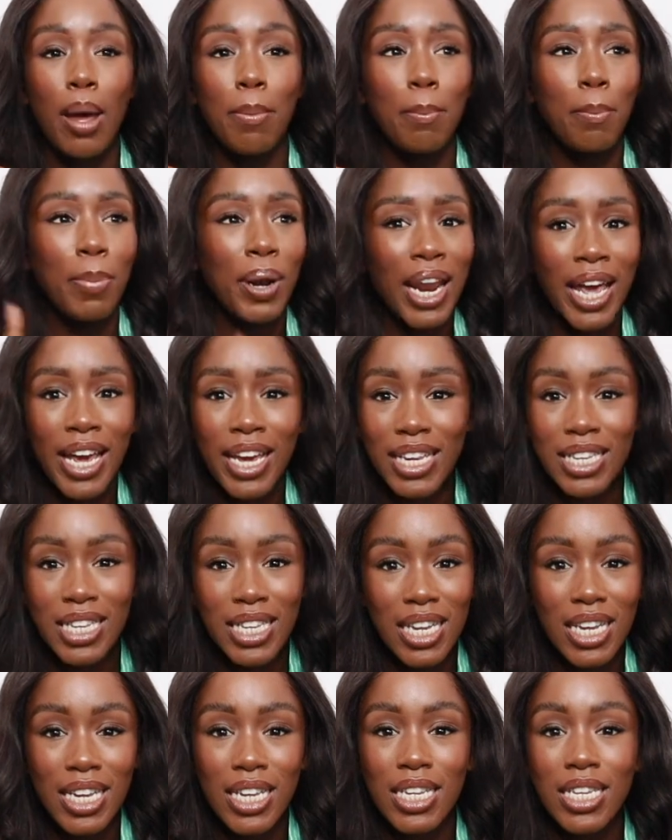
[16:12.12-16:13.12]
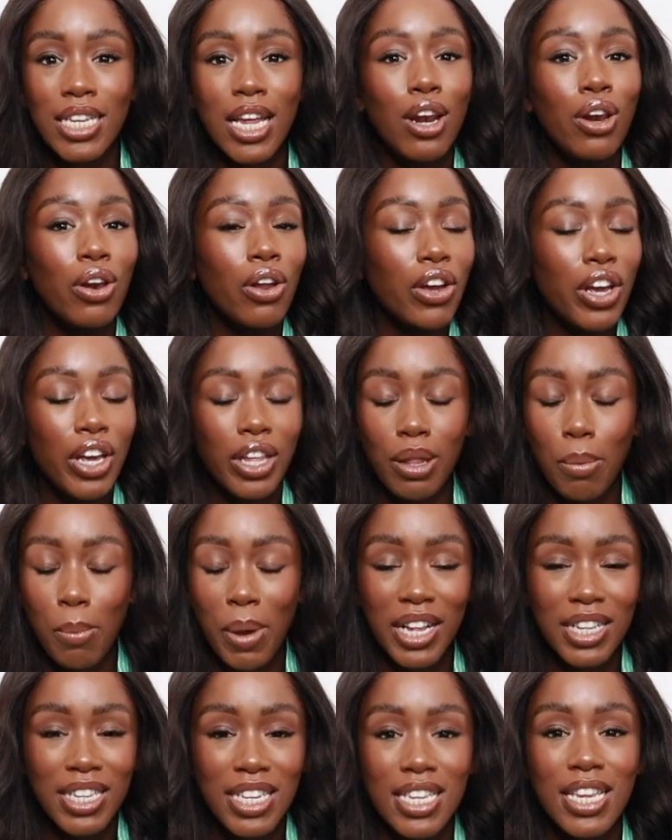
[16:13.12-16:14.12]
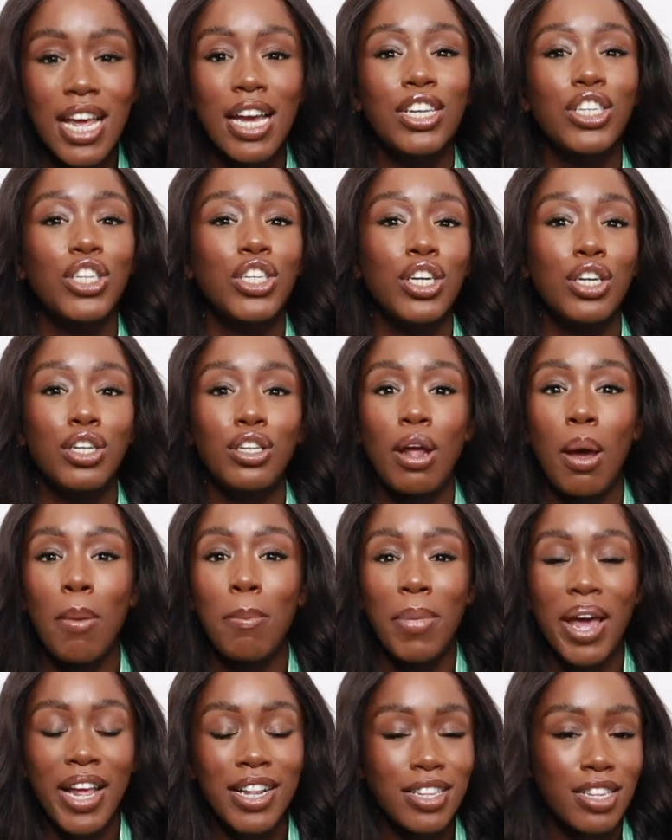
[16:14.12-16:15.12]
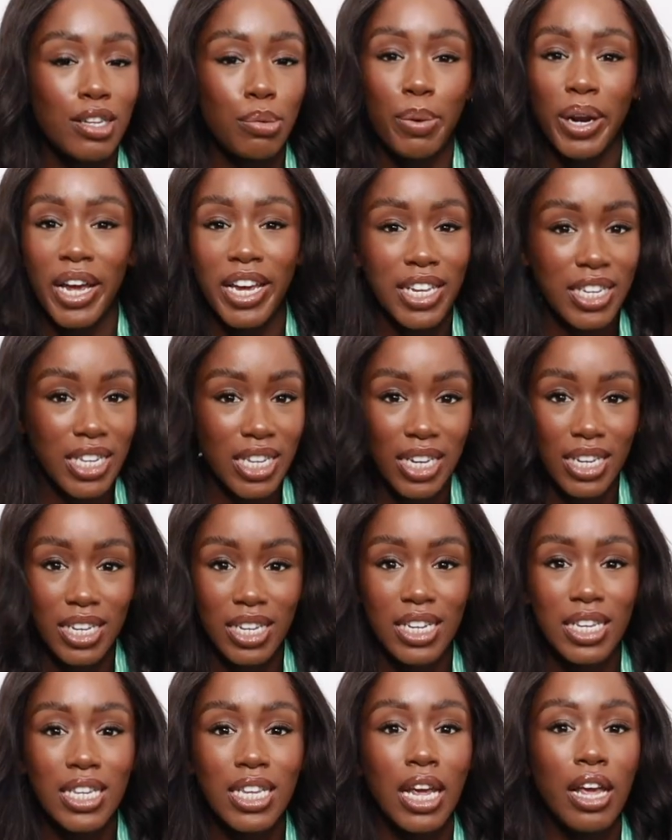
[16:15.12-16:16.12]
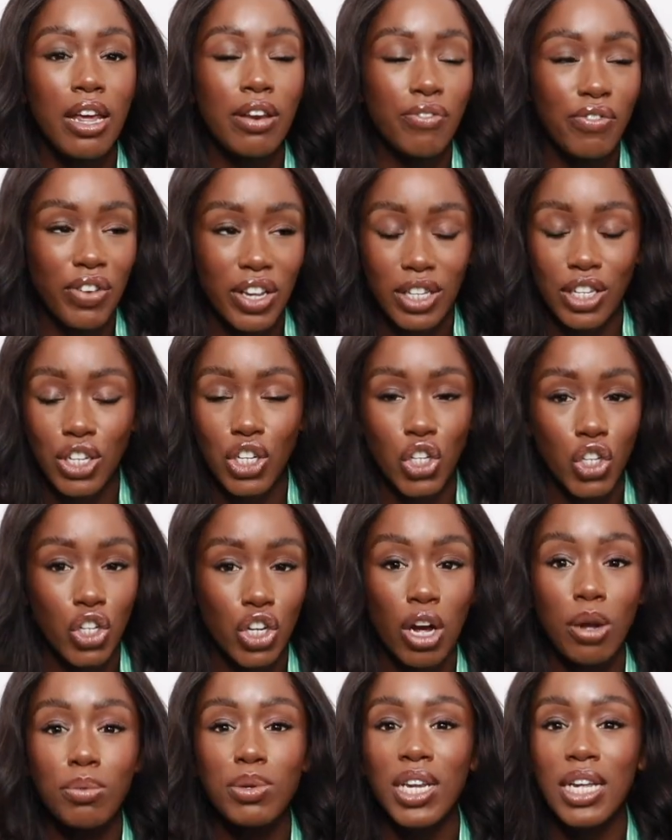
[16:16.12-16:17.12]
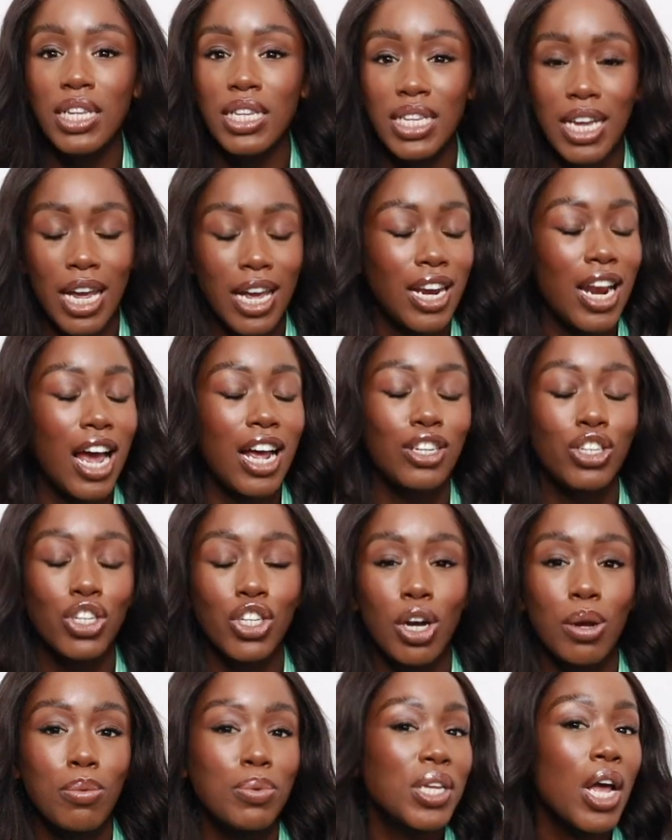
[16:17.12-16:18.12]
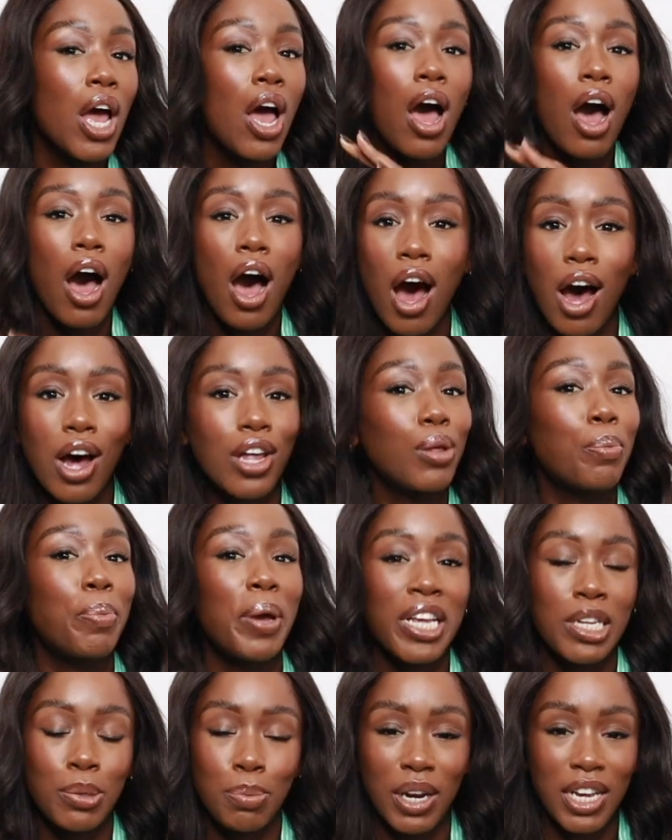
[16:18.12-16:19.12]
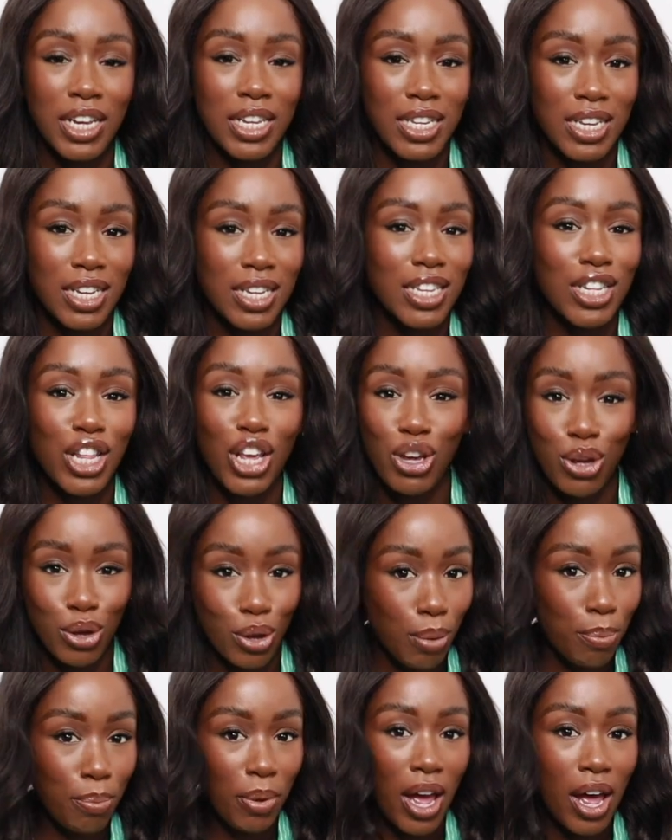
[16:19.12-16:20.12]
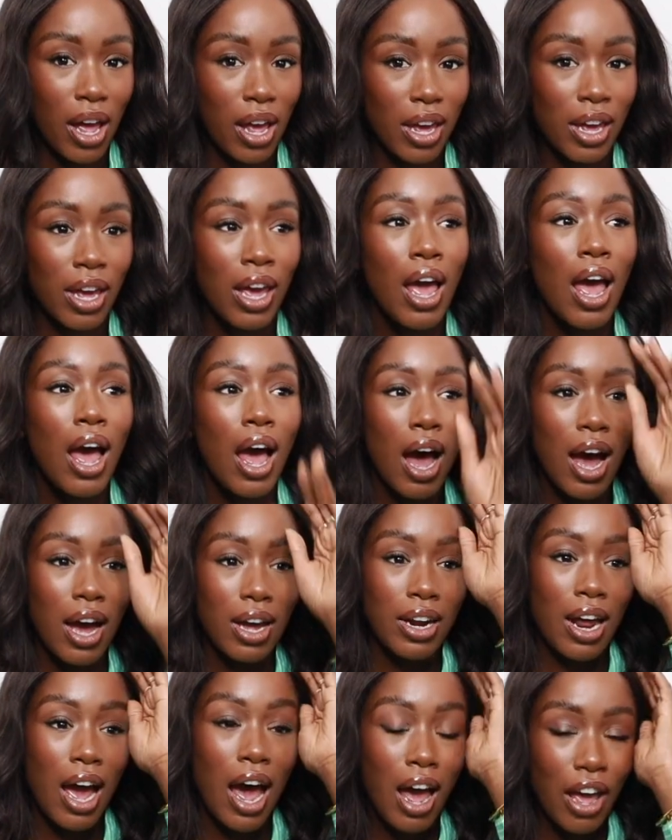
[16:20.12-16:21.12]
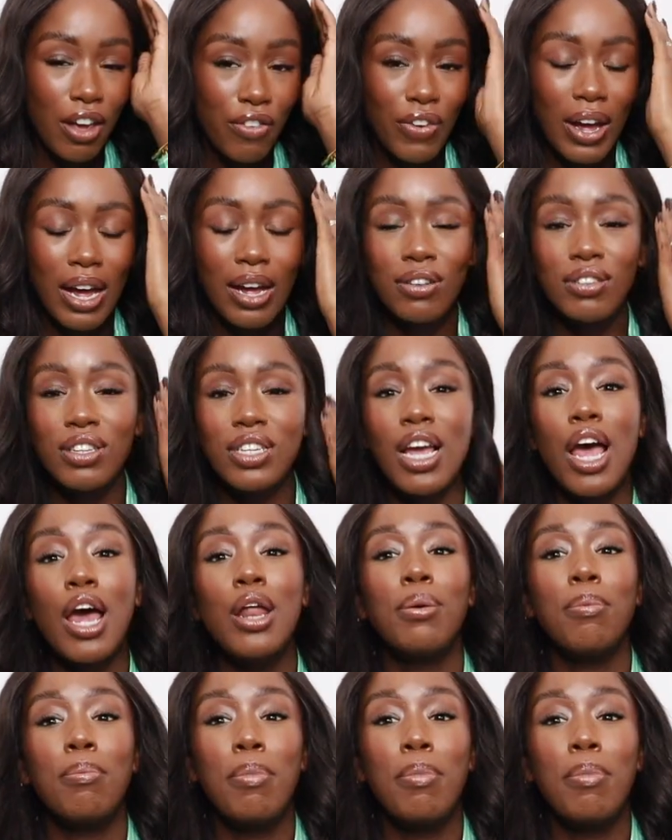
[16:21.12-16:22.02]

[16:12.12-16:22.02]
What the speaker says: blazers. Look in the men's section. Men's blazers in vintage shops and secondhand shops are the best blazers that you can buy. And I found an